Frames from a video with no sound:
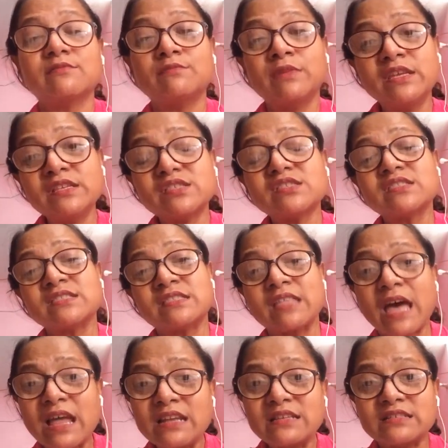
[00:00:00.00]
Means
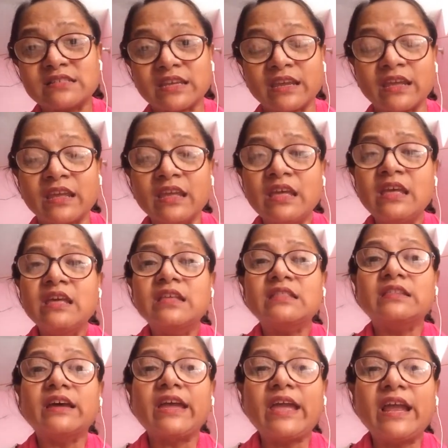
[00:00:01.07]
that day
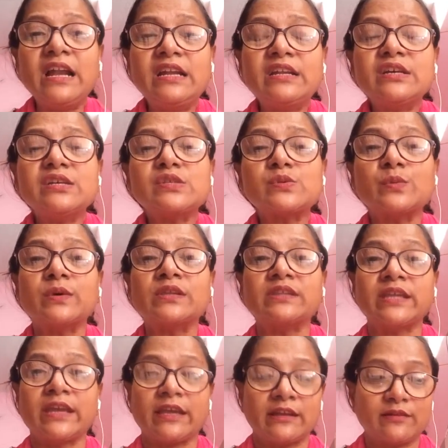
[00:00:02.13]
the elders were
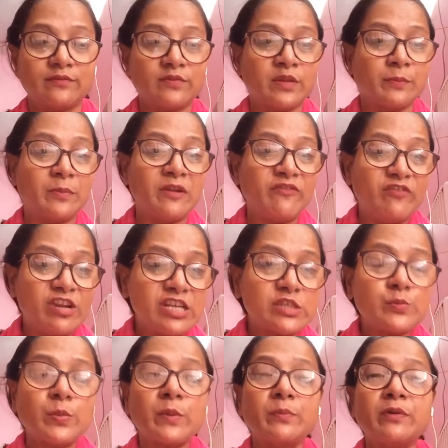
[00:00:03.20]
there, the
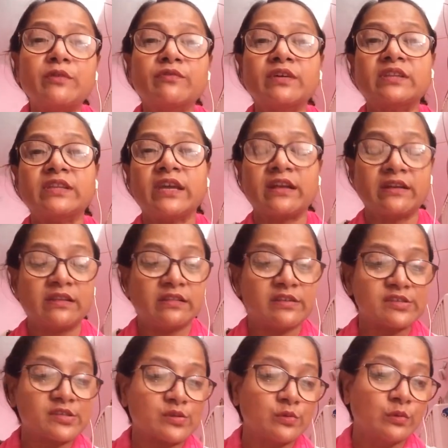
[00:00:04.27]
village people were there in
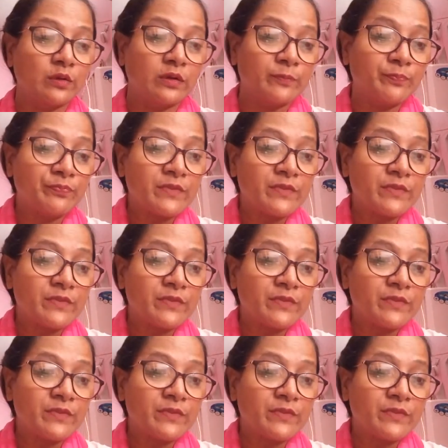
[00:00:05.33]
the school.